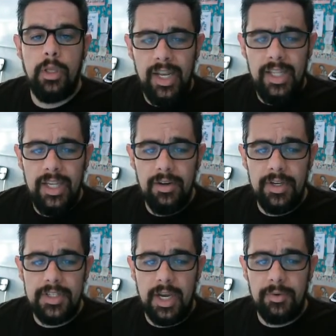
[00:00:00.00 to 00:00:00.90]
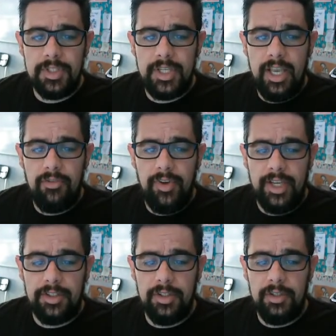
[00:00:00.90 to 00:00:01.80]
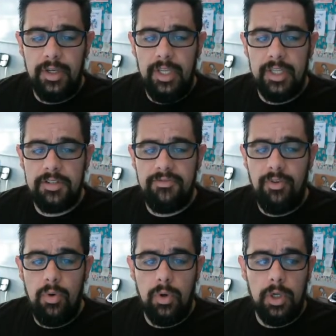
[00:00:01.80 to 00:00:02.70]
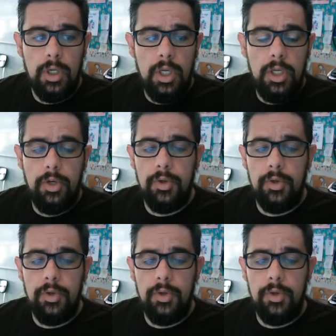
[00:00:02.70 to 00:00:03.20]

and here is our scale factor, it is four.